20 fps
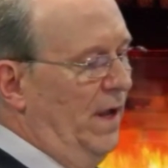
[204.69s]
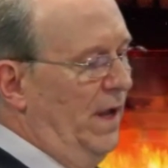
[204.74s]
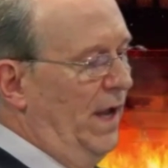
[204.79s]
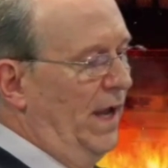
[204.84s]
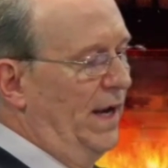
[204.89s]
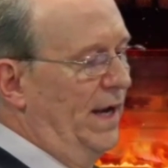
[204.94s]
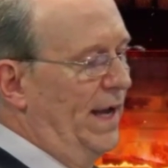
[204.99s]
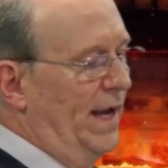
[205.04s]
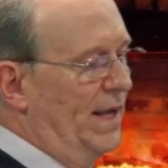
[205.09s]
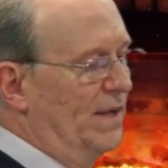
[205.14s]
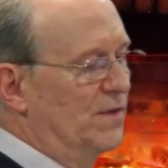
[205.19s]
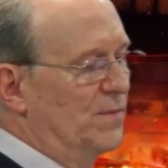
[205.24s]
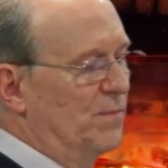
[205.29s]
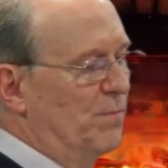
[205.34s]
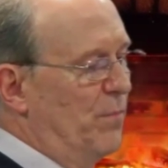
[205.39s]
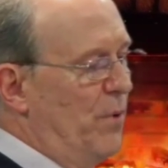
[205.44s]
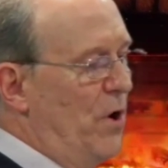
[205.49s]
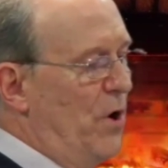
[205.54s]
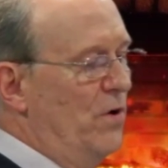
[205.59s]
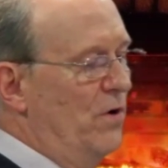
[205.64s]
and has
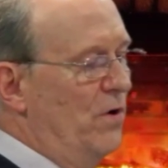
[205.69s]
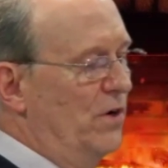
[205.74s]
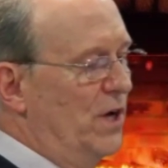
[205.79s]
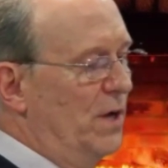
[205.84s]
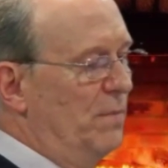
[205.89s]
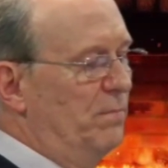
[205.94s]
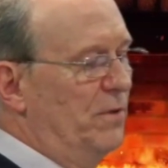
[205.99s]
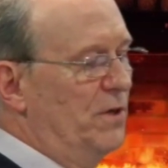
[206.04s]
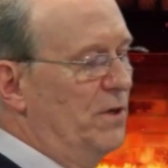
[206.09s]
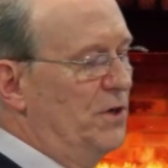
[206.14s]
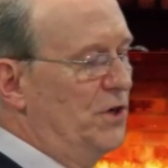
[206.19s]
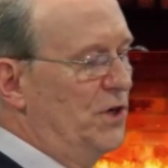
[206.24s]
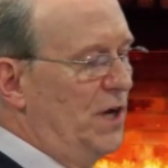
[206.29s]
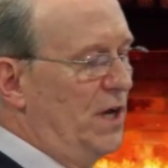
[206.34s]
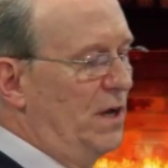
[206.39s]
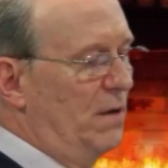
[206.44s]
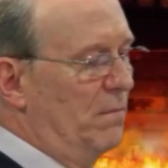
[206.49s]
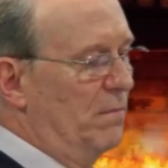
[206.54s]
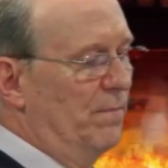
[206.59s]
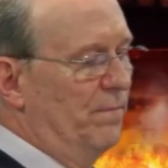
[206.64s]
burned up the
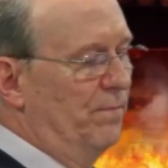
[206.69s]
sheep